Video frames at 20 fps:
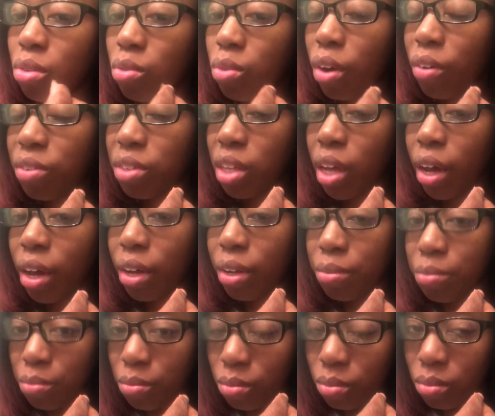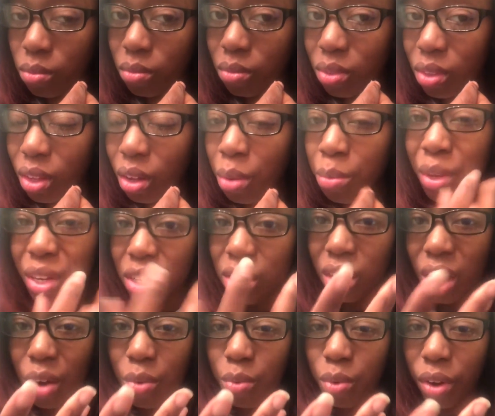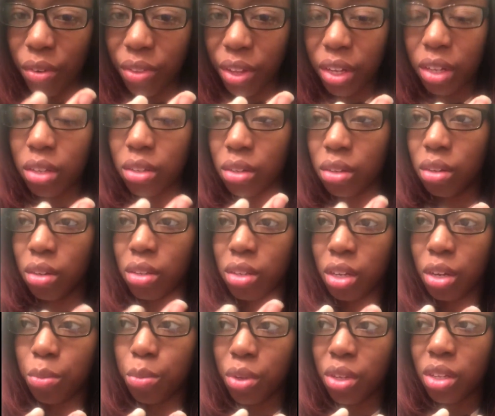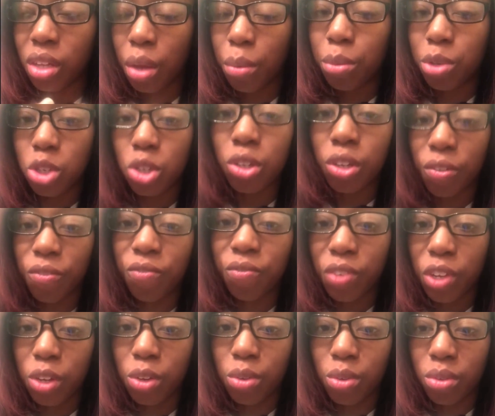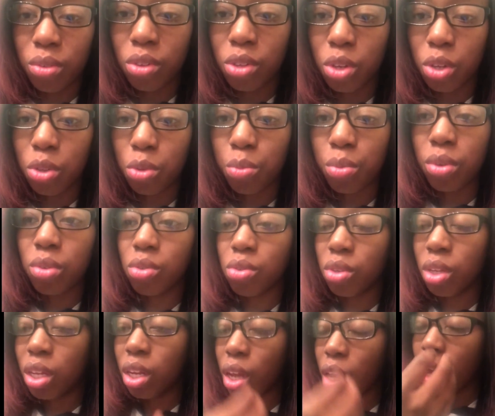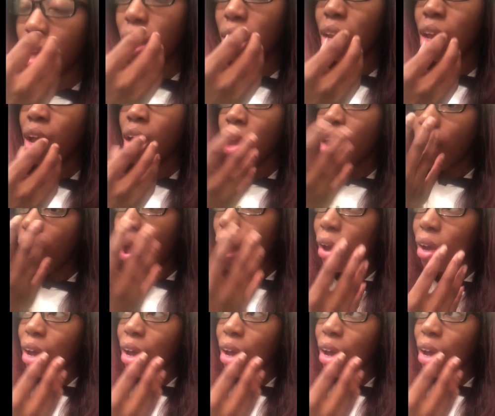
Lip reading: rough side, it's not rough like it's going to tear up your skin, but you can feel, the bristles in it, and I